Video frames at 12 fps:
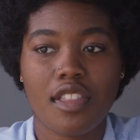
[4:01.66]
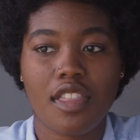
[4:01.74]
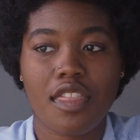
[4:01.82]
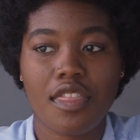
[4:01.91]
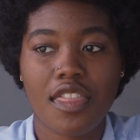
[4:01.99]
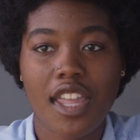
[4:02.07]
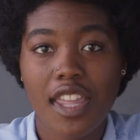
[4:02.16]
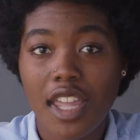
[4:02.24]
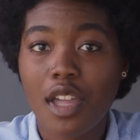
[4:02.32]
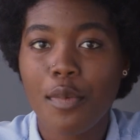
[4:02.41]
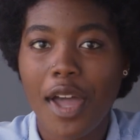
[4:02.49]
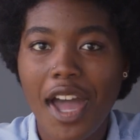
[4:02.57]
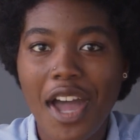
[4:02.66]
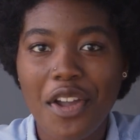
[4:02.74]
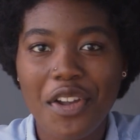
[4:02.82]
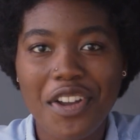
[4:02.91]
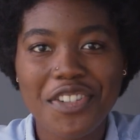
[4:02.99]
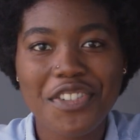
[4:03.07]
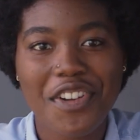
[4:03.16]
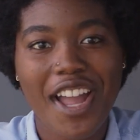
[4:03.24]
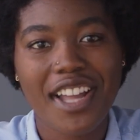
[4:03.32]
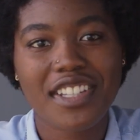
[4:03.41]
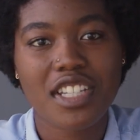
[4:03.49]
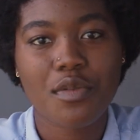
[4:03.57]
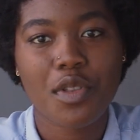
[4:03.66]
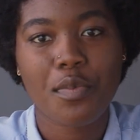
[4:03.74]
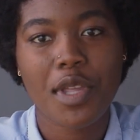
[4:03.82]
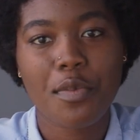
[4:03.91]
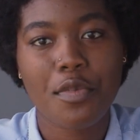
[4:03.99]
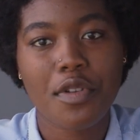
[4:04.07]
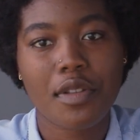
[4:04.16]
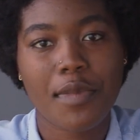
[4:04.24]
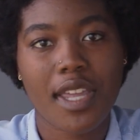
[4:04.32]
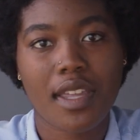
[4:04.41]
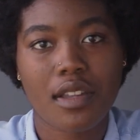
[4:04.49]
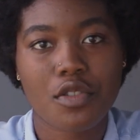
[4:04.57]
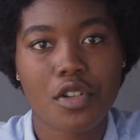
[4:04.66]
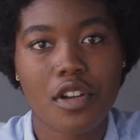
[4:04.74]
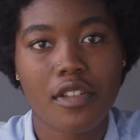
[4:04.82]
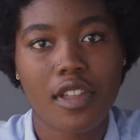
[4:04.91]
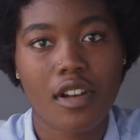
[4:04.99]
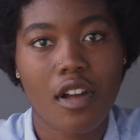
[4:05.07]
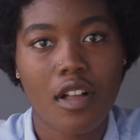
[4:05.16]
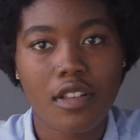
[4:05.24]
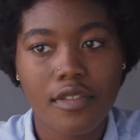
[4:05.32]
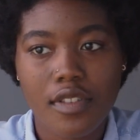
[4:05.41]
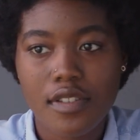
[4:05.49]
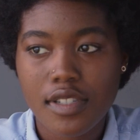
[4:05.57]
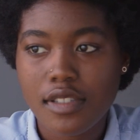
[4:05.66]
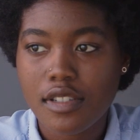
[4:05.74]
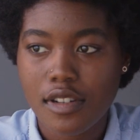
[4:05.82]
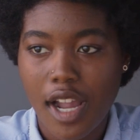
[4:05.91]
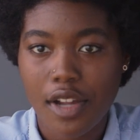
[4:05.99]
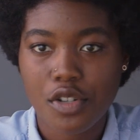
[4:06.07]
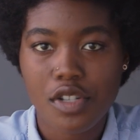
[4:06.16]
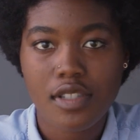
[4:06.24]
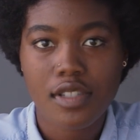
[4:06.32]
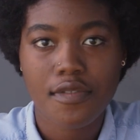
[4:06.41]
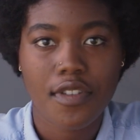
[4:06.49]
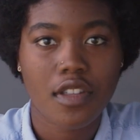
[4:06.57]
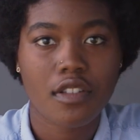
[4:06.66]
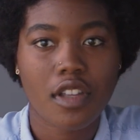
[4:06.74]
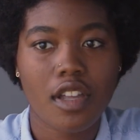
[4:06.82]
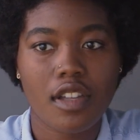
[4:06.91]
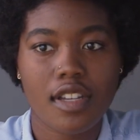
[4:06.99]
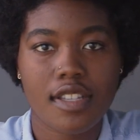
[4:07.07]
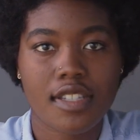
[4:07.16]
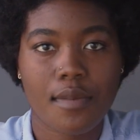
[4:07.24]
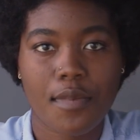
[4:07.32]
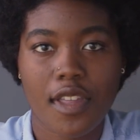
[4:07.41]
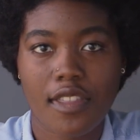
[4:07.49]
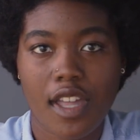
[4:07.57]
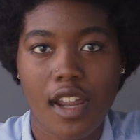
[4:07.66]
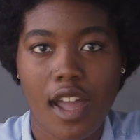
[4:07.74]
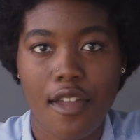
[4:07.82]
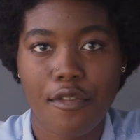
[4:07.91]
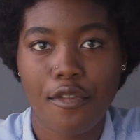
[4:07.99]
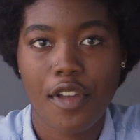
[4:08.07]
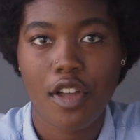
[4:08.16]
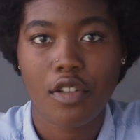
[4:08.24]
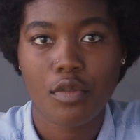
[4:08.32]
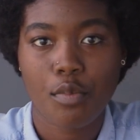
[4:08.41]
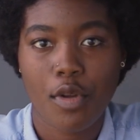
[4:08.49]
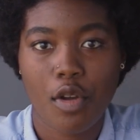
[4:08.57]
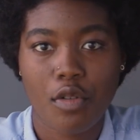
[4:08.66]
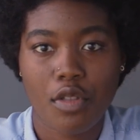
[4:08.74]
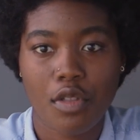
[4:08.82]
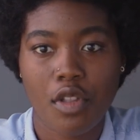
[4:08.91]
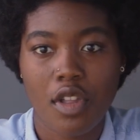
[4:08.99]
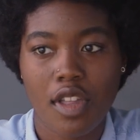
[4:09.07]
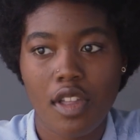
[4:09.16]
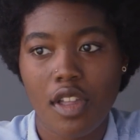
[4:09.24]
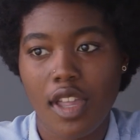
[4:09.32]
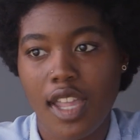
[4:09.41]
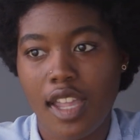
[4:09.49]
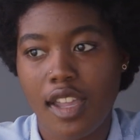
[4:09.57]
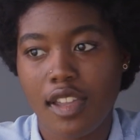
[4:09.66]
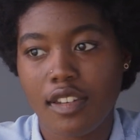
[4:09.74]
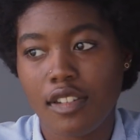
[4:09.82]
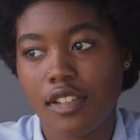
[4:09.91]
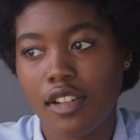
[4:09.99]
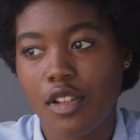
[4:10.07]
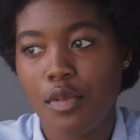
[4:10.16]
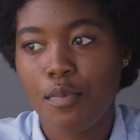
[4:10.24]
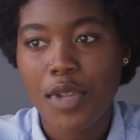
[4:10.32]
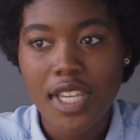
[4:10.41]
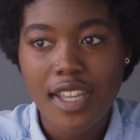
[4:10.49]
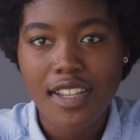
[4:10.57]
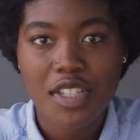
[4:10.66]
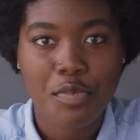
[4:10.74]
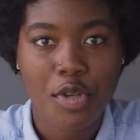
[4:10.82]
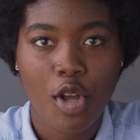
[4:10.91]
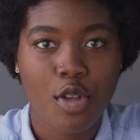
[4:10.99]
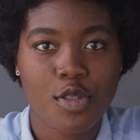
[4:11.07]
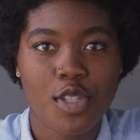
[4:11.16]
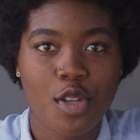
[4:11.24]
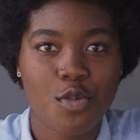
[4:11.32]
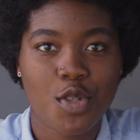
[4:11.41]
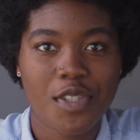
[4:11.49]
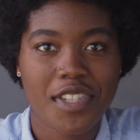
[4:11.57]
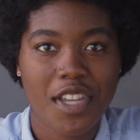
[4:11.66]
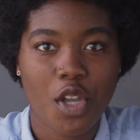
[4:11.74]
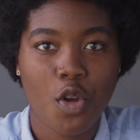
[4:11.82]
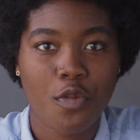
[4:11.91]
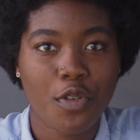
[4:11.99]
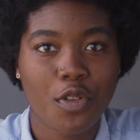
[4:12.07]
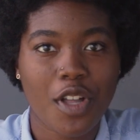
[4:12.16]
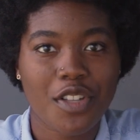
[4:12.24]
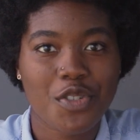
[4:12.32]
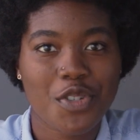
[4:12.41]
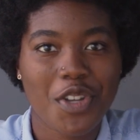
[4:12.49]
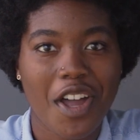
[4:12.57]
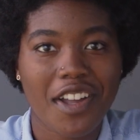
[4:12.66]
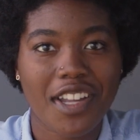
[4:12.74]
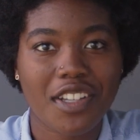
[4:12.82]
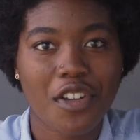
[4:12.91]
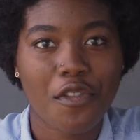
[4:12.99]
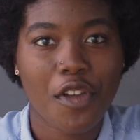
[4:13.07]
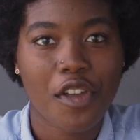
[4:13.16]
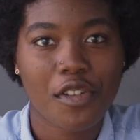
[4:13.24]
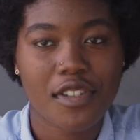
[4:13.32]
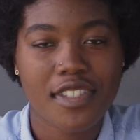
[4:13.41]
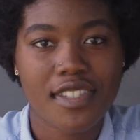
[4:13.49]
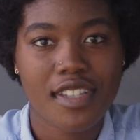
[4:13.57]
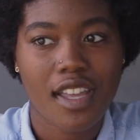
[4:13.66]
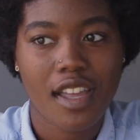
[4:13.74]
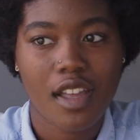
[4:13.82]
thinking about how you're interacting with people and making sure that all of those interactions feel good is something that I've felt both in meetings, but also just over lunch talking to folks.